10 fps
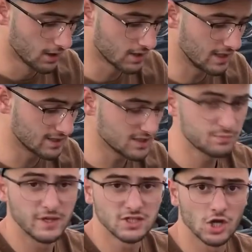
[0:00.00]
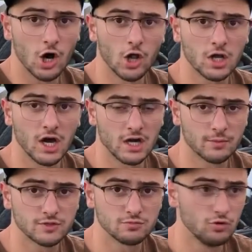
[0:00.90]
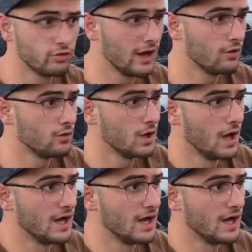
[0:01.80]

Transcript: get this piece all cut up smooth how